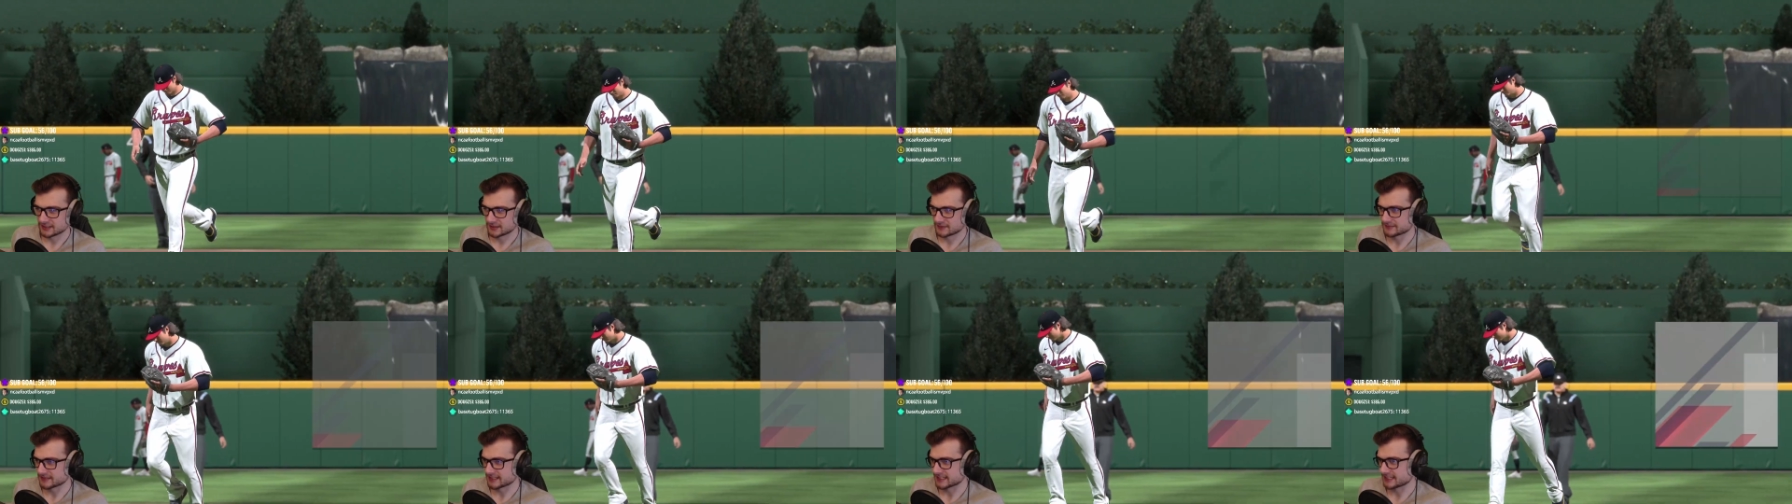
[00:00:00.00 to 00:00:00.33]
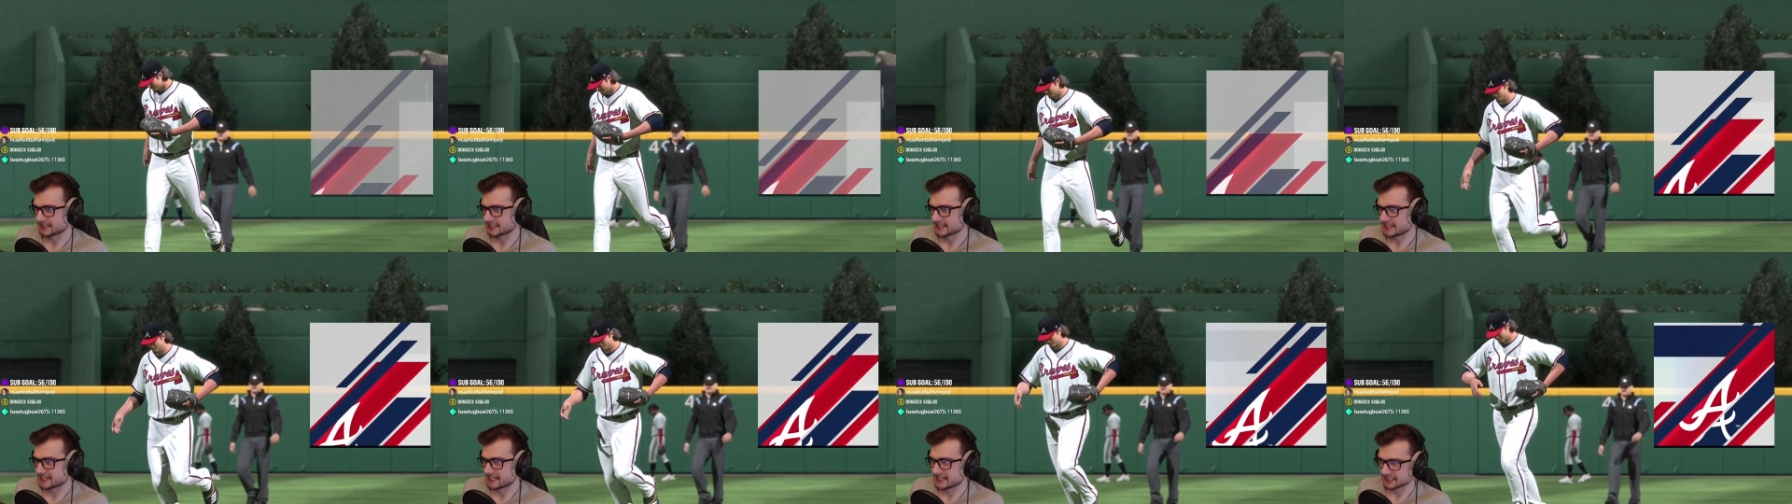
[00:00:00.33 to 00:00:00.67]
Oh my
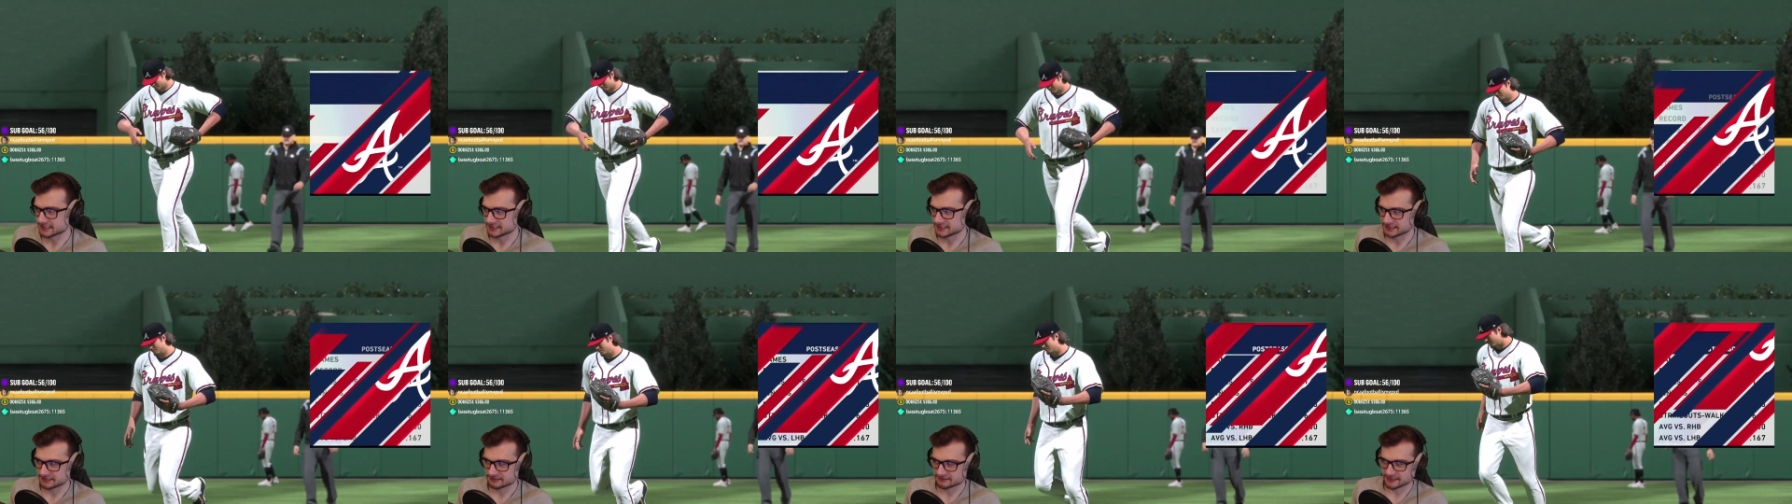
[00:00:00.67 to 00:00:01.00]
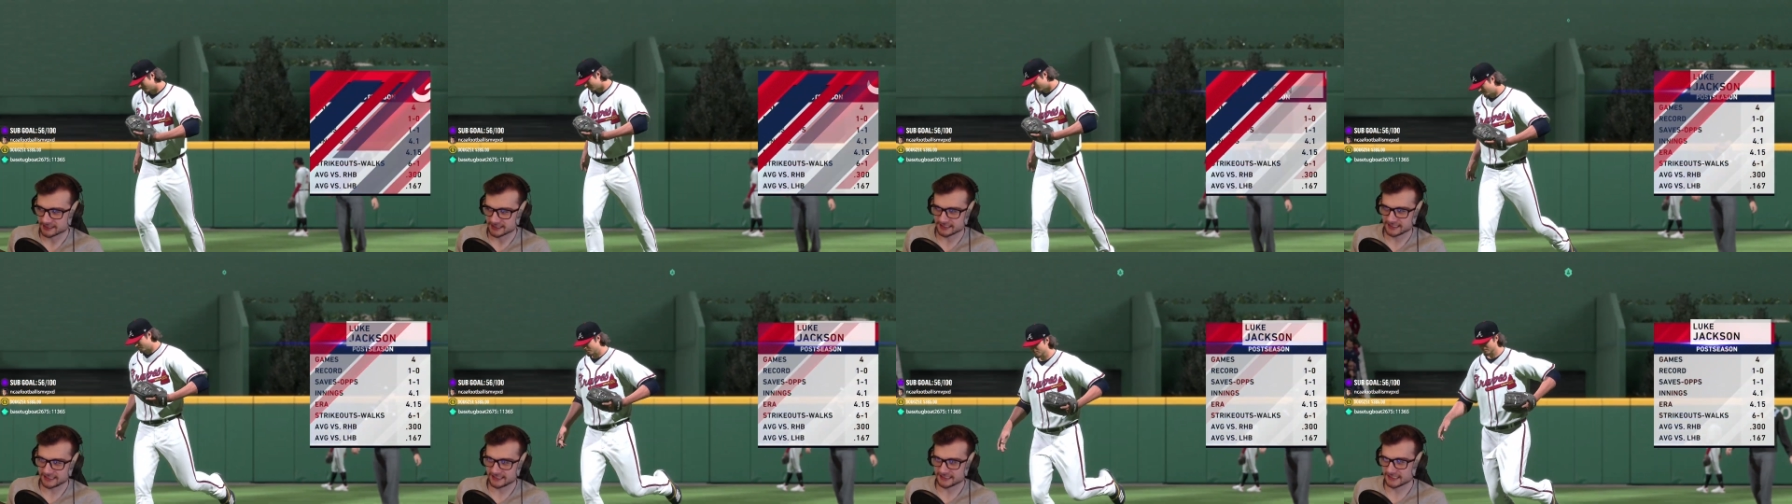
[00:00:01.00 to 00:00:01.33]
gosh.
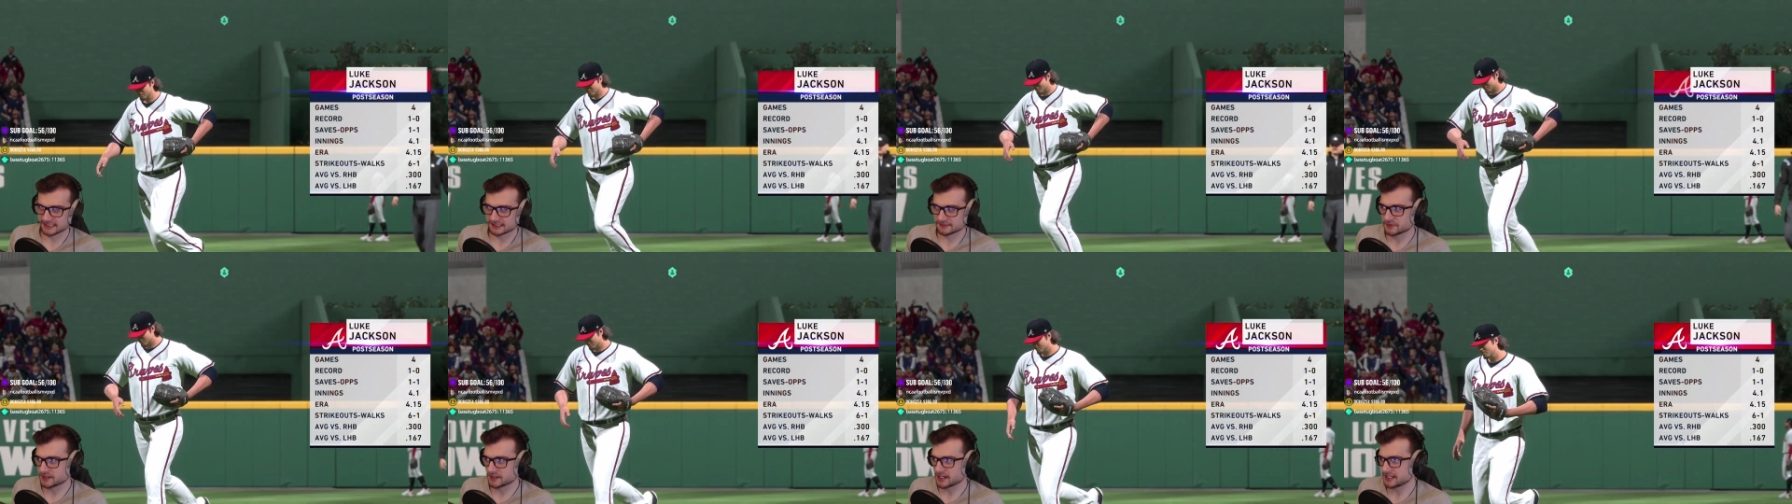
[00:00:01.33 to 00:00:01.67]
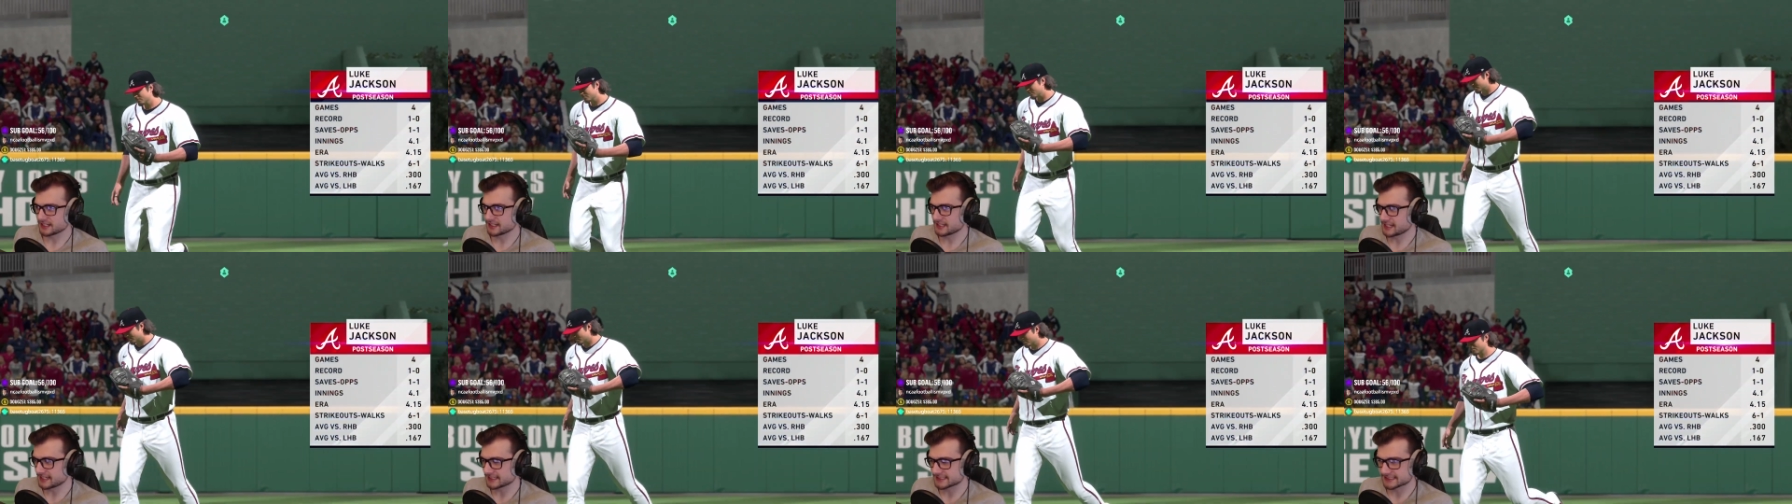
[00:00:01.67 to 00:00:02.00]
Well, at least it's
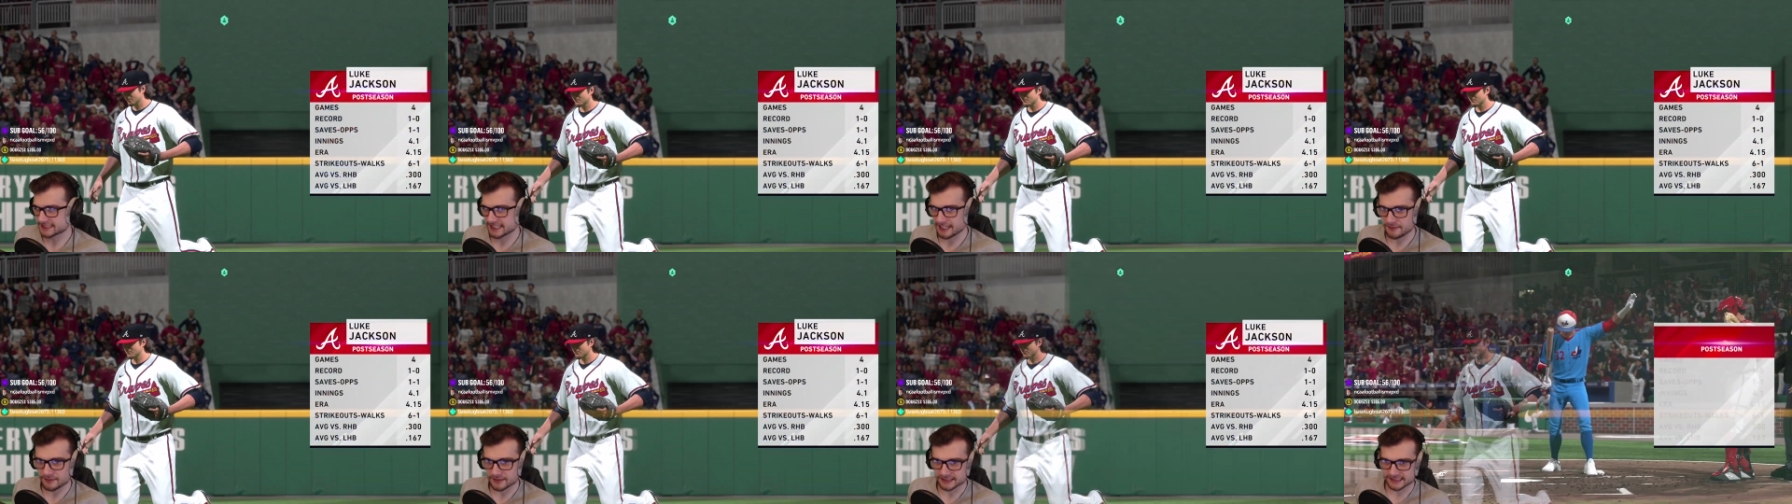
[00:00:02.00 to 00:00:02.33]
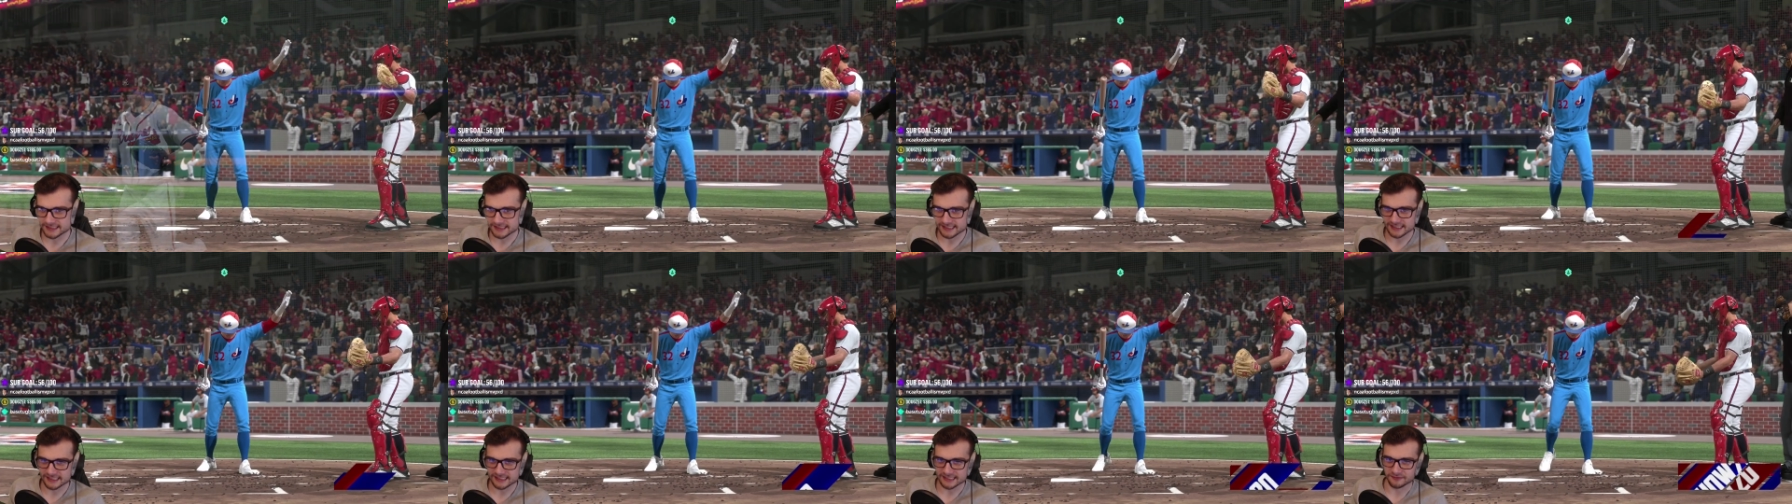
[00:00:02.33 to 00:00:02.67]
probably the last game of the
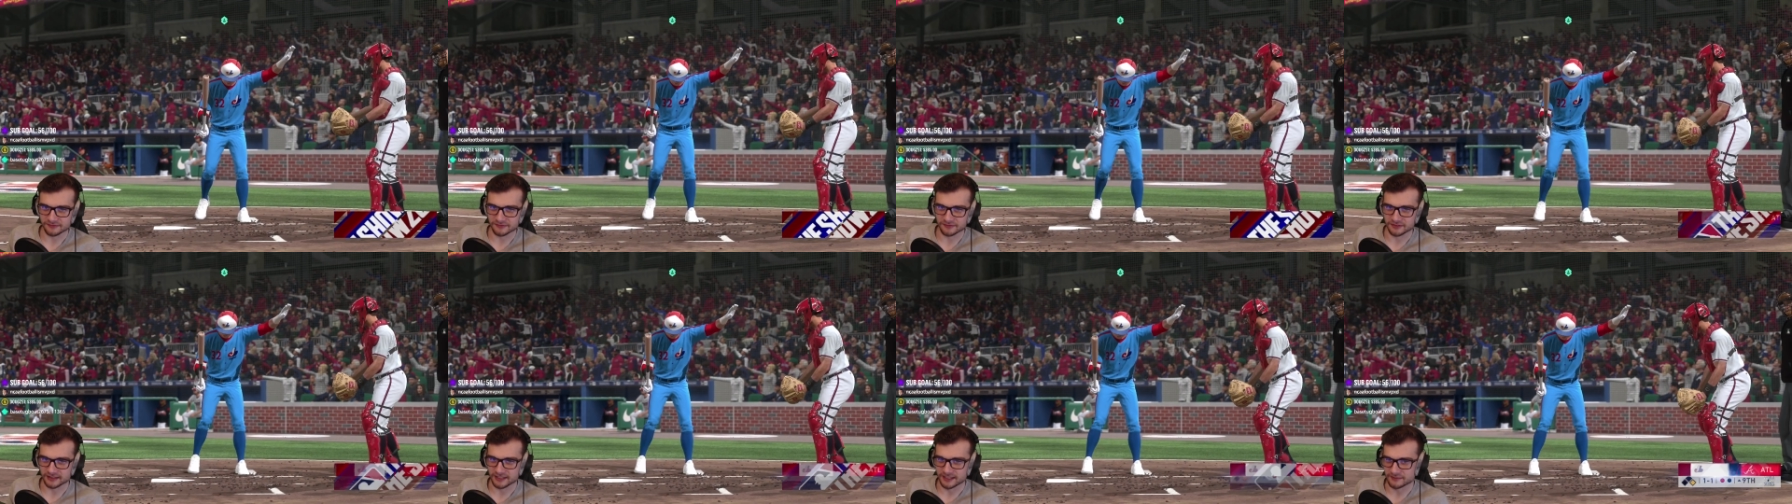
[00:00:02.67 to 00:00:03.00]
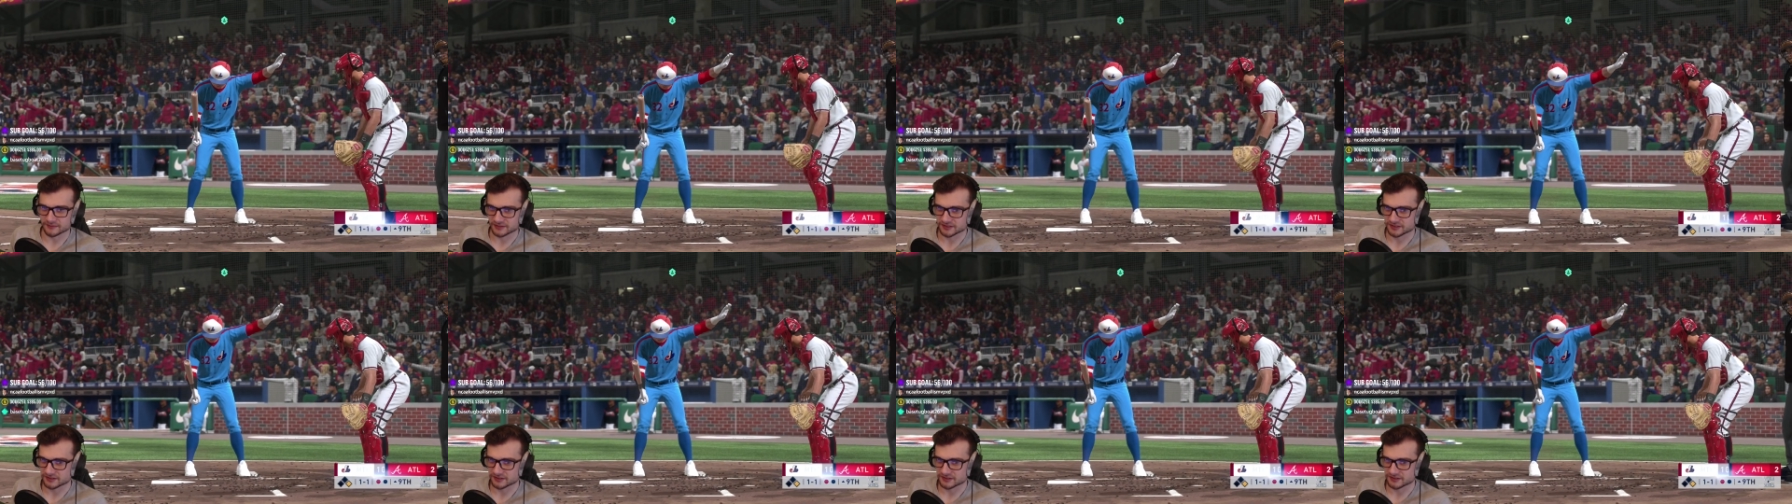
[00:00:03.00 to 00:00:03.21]
season for them,